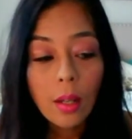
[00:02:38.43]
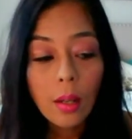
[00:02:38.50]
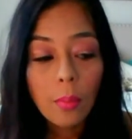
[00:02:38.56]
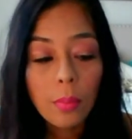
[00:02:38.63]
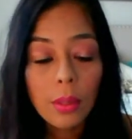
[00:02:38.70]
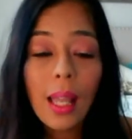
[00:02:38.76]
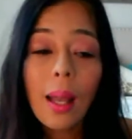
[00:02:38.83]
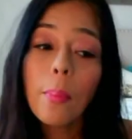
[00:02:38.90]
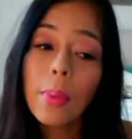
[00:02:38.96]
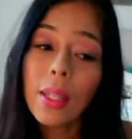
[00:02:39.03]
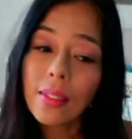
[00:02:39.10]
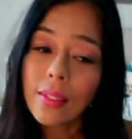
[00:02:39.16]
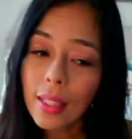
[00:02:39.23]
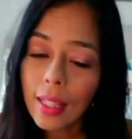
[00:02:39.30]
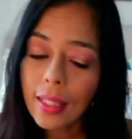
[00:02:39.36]
But that being
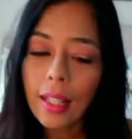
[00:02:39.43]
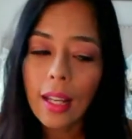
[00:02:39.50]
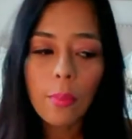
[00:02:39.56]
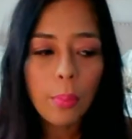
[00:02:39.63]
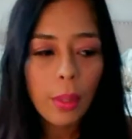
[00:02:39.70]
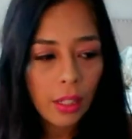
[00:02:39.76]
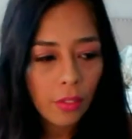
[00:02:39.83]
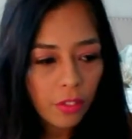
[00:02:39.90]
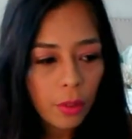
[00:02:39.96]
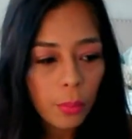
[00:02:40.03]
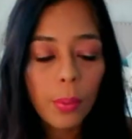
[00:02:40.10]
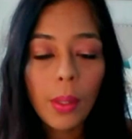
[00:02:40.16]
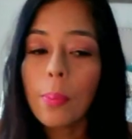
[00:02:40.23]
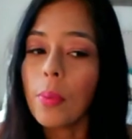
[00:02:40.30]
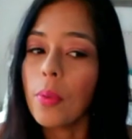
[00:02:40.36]
said, there have been a few
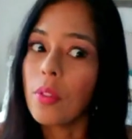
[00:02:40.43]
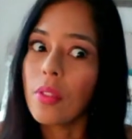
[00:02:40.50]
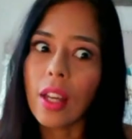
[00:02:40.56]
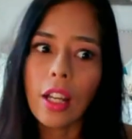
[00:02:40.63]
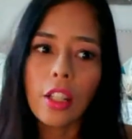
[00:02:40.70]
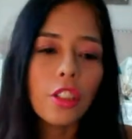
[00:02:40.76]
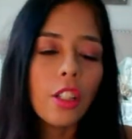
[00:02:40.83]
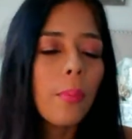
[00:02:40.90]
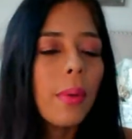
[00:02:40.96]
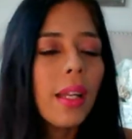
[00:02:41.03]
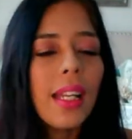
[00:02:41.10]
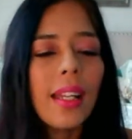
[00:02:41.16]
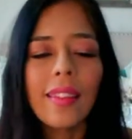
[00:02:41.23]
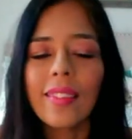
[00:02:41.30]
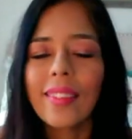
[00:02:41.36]
people, Sasha
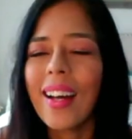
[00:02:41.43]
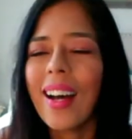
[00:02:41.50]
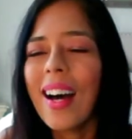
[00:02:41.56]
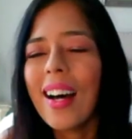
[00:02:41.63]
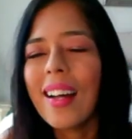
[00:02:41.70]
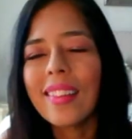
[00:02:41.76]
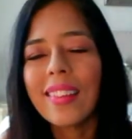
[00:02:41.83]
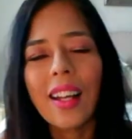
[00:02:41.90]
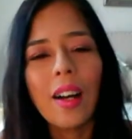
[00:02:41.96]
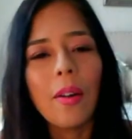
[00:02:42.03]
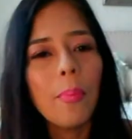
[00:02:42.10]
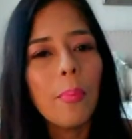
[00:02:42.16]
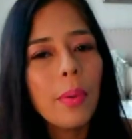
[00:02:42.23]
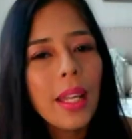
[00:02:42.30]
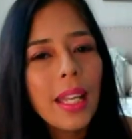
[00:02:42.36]
Banks,
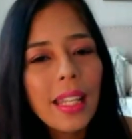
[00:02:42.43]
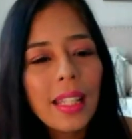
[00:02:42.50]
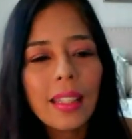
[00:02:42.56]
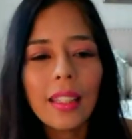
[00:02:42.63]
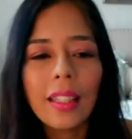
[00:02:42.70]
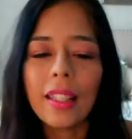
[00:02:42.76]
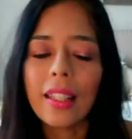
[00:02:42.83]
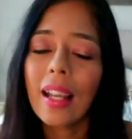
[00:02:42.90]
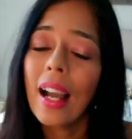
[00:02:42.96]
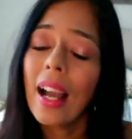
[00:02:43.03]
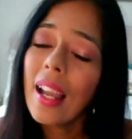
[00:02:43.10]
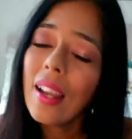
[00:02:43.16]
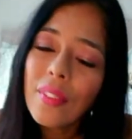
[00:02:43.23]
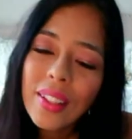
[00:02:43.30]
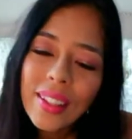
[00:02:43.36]
Asuka, Bayley,
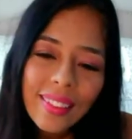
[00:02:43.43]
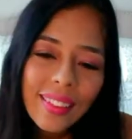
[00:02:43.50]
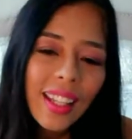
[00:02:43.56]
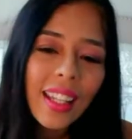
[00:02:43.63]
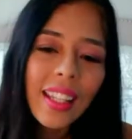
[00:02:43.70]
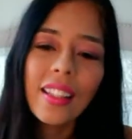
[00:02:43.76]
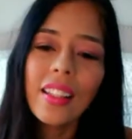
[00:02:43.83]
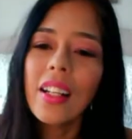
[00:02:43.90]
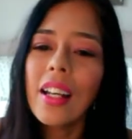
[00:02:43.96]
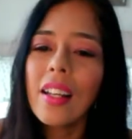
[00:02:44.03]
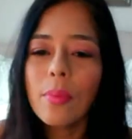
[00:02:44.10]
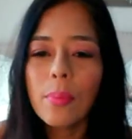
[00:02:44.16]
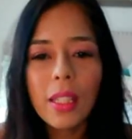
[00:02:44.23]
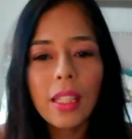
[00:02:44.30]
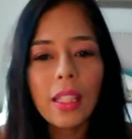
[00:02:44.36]
Kairi Sane. There has
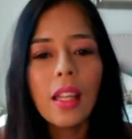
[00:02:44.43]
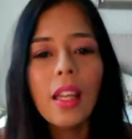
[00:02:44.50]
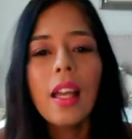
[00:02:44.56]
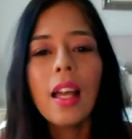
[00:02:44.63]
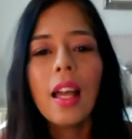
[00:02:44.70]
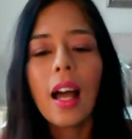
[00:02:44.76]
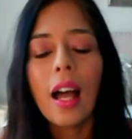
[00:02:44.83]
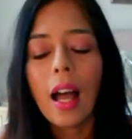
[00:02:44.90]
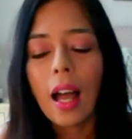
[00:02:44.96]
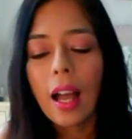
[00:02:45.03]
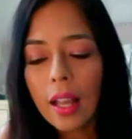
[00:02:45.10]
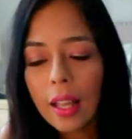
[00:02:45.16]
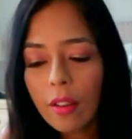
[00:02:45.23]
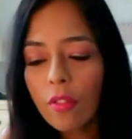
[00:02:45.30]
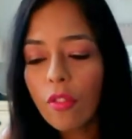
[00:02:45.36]
been a
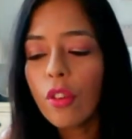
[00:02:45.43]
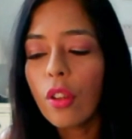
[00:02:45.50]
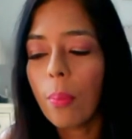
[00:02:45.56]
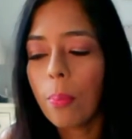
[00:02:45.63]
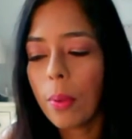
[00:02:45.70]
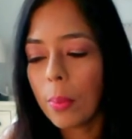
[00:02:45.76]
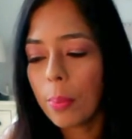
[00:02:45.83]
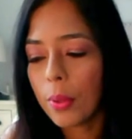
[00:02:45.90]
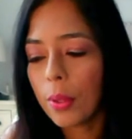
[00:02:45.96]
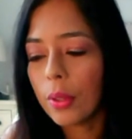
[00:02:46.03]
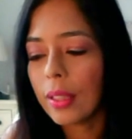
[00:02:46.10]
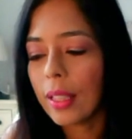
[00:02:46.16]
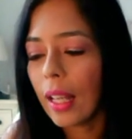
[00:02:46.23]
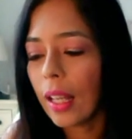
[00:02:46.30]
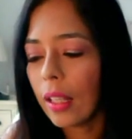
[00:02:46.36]
handful of people
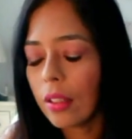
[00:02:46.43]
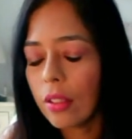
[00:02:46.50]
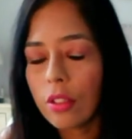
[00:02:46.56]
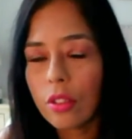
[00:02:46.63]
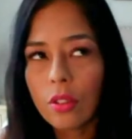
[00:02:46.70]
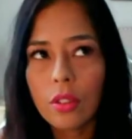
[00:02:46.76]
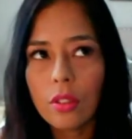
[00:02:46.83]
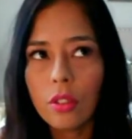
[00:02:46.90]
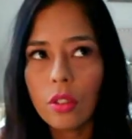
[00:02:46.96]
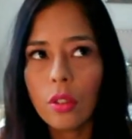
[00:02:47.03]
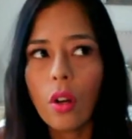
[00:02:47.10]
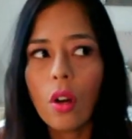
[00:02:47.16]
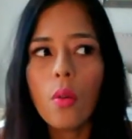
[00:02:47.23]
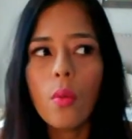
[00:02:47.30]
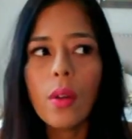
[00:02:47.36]
that you
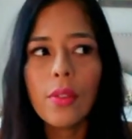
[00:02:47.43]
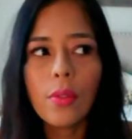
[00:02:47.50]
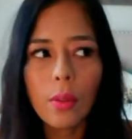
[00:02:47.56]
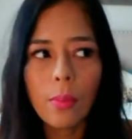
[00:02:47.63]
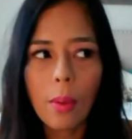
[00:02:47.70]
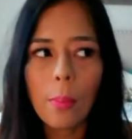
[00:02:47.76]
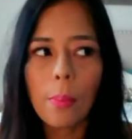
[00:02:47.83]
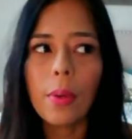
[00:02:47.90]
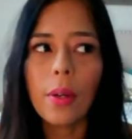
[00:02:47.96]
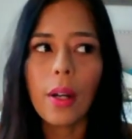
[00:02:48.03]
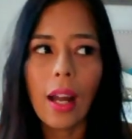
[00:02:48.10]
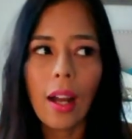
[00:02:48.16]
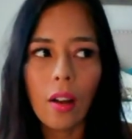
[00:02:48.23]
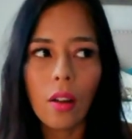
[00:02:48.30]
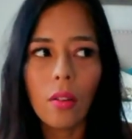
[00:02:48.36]
always remember
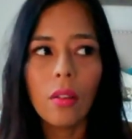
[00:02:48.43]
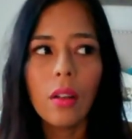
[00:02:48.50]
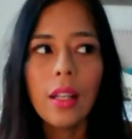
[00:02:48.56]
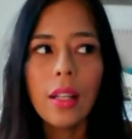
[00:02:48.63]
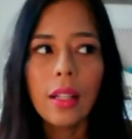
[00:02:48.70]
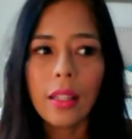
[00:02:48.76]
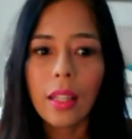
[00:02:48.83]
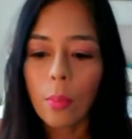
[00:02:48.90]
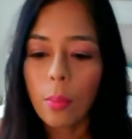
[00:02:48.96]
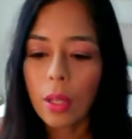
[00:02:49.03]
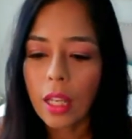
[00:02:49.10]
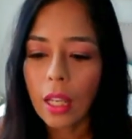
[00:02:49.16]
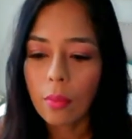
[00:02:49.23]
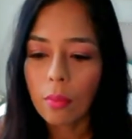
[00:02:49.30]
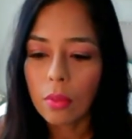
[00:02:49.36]
how they
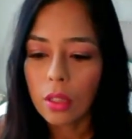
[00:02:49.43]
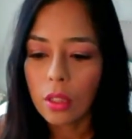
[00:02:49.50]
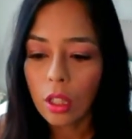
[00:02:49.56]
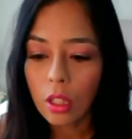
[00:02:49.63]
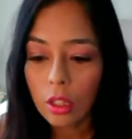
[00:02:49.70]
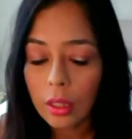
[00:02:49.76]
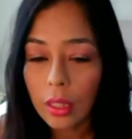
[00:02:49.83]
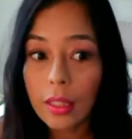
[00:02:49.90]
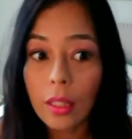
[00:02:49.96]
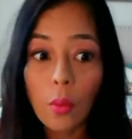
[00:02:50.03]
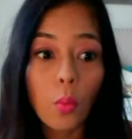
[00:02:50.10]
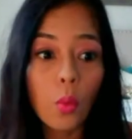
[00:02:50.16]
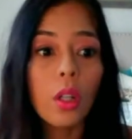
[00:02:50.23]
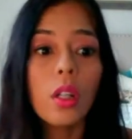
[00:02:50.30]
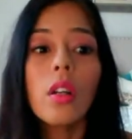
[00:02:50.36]
became not only the
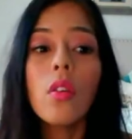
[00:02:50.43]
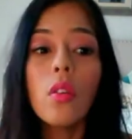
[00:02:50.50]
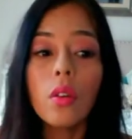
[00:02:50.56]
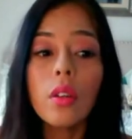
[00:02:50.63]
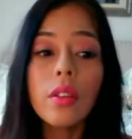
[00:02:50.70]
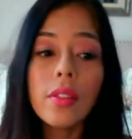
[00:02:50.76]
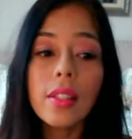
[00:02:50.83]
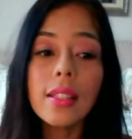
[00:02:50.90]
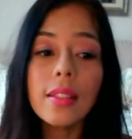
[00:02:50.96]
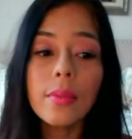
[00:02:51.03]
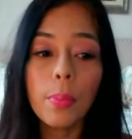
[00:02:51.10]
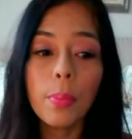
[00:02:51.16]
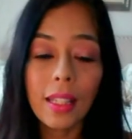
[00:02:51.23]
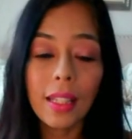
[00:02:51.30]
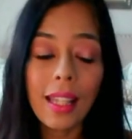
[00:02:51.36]
workhorses,
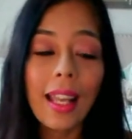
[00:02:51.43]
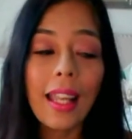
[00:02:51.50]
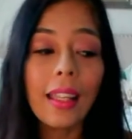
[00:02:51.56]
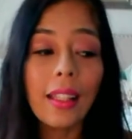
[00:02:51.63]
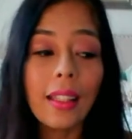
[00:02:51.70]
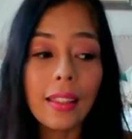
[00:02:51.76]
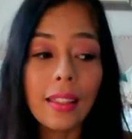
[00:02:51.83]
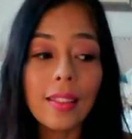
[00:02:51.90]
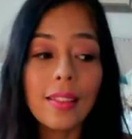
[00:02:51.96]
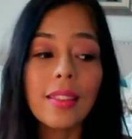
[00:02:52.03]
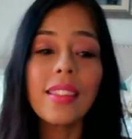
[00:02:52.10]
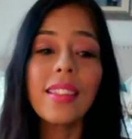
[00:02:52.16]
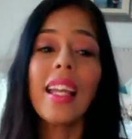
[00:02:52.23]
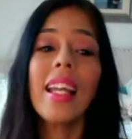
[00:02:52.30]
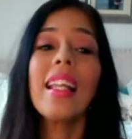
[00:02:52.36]
but like the
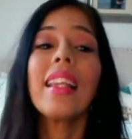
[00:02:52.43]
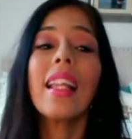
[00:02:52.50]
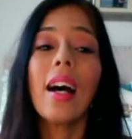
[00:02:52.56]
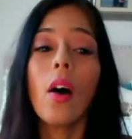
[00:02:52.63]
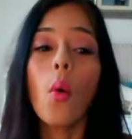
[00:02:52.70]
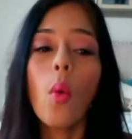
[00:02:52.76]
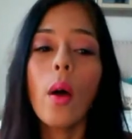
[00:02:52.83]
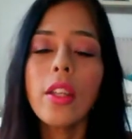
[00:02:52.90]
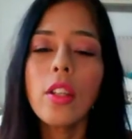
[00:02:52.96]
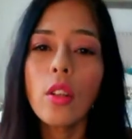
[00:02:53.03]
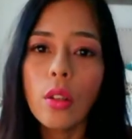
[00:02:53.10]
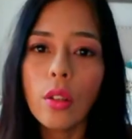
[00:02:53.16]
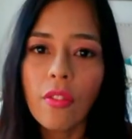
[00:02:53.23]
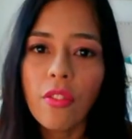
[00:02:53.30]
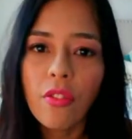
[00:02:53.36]
standout, what you
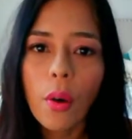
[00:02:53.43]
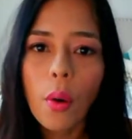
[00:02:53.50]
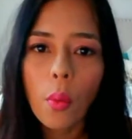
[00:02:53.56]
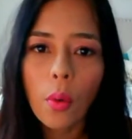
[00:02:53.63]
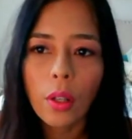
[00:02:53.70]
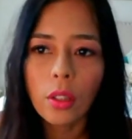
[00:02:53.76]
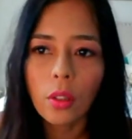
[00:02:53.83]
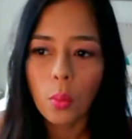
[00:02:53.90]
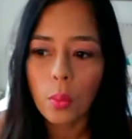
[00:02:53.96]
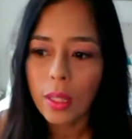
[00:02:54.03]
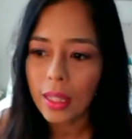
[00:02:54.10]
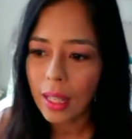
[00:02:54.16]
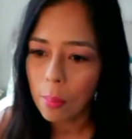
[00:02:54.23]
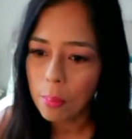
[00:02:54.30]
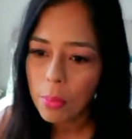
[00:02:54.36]
look forward to when
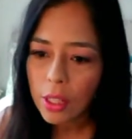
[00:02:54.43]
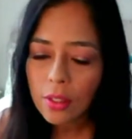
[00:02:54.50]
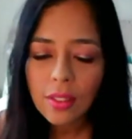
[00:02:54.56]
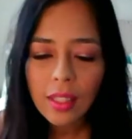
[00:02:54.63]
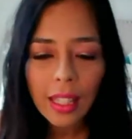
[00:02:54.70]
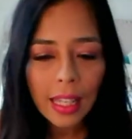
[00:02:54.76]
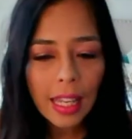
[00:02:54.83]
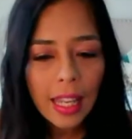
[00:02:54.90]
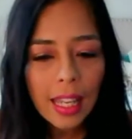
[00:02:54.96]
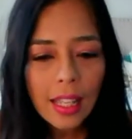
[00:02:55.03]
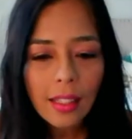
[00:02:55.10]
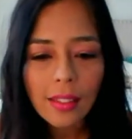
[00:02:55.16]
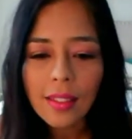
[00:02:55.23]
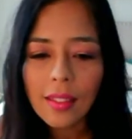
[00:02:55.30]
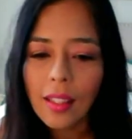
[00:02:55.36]
that music
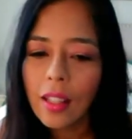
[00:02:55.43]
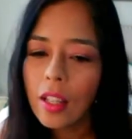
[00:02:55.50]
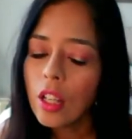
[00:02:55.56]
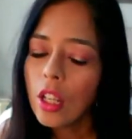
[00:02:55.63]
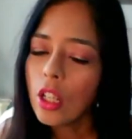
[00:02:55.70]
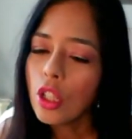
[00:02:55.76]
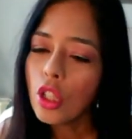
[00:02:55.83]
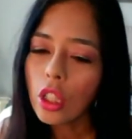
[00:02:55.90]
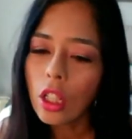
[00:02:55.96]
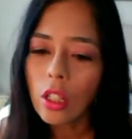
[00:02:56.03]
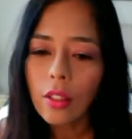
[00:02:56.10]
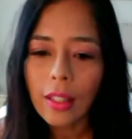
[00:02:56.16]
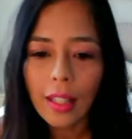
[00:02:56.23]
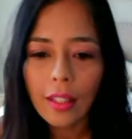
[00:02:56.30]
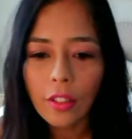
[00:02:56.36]
hits. You know
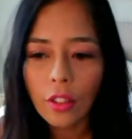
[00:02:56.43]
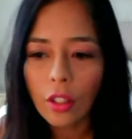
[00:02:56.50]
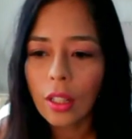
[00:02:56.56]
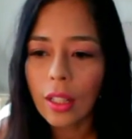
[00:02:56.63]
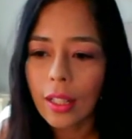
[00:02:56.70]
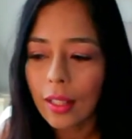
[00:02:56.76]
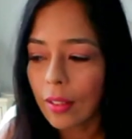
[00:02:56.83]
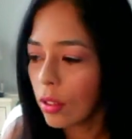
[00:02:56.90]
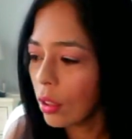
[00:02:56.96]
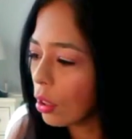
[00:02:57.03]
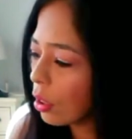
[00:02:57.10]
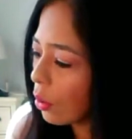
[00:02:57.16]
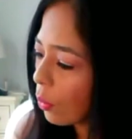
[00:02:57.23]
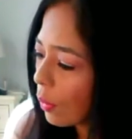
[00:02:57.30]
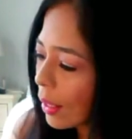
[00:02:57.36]
that you're going to get some
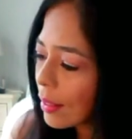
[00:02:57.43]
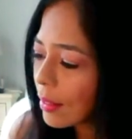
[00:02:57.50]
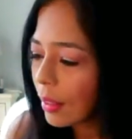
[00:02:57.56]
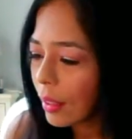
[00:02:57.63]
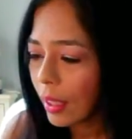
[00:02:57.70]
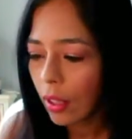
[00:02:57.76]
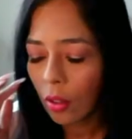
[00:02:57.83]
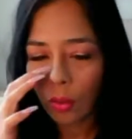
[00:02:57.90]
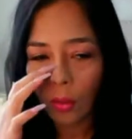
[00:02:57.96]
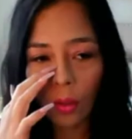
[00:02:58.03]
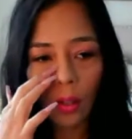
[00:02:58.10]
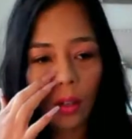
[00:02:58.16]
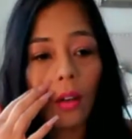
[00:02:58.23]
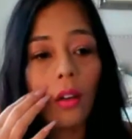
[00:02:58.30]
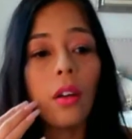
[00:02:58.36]
good wrestling
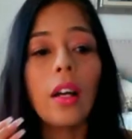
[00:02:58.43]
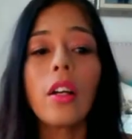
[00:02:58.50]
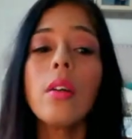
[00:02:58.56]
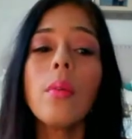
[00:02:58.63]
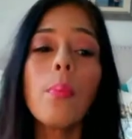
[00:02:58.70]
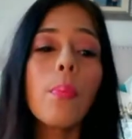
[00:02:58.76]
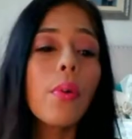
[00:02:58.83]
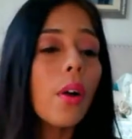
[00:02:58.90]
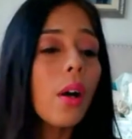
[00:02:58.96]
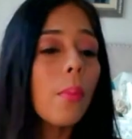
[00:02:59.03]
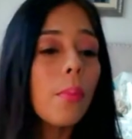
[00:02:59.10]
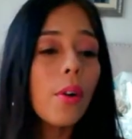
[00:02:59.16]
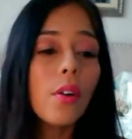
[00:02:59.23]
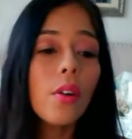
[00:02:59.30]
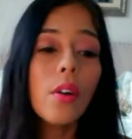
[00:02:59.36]
or a good
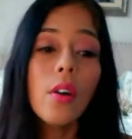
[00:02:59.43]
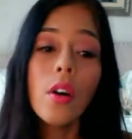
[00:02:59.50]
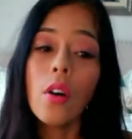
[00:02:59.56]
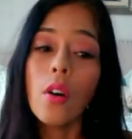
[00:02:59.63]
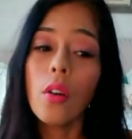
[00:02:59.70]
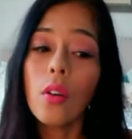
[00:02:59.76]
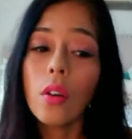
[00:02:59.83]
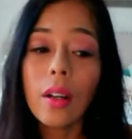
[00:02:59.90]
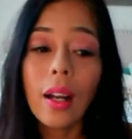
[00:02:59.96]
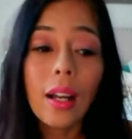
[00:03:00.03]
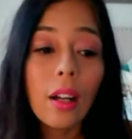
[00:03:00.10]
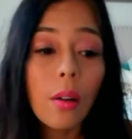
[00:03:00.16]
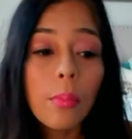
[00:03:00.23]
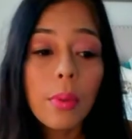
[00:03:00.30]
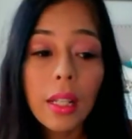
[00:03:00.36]
promo or a
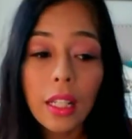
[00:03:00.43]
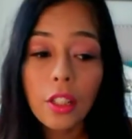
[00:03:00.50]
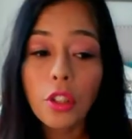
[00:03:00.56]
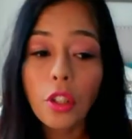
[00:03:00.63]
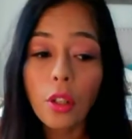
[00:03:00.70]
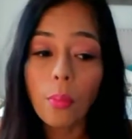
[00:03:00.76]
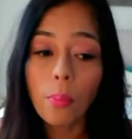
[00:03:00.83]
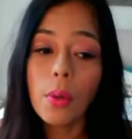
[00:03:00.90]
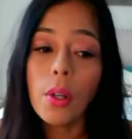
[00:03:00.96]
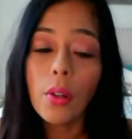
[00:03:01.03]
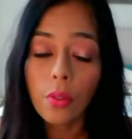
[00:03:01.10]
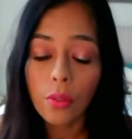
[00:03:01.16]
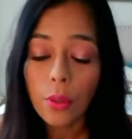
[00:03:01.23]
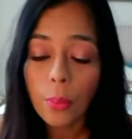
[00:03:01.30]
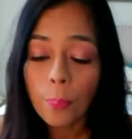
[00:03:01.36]
combination of both.